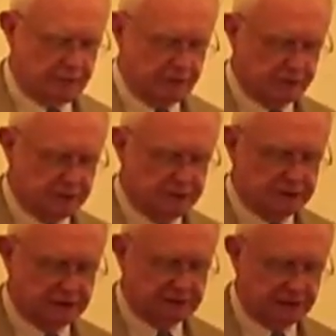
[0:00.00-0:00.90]
divisions
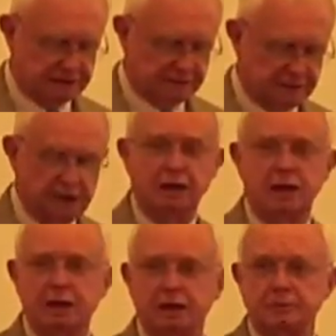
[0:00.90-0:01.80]
successfully
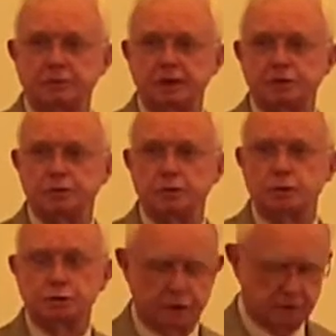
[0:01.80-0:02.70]
at major
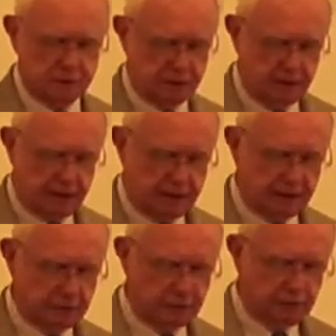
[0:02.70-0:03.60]
horse shows,
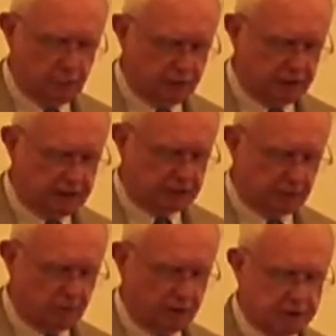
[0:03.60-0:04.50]
including winning
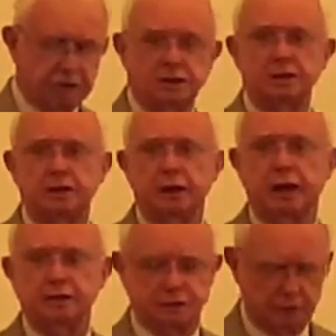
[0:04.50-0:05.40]
at the Washington
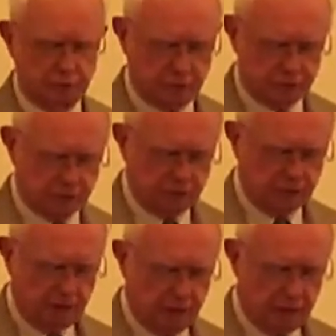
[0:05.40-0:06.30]
International Horse Show
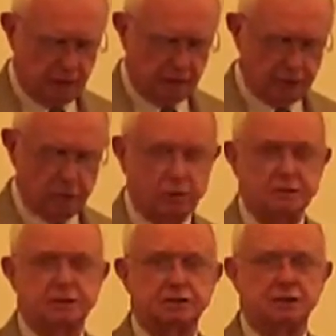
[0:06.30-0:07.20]
on a horse
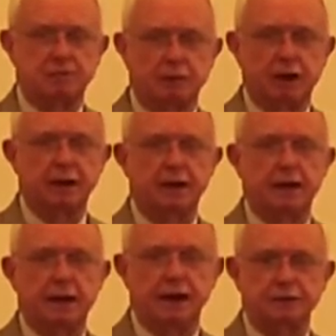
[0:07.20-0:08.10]
that she bred
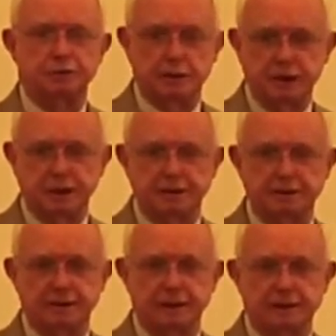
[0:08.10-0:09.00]
and trained.
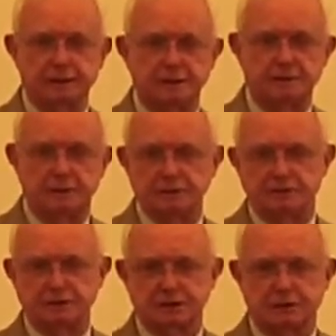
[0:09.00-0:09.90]
Those
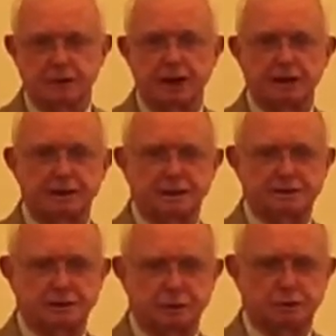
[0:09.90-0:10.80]
of us that ride,
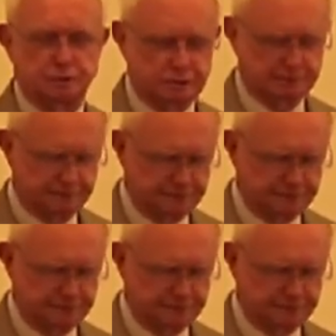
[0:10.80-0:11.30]
that's unusual.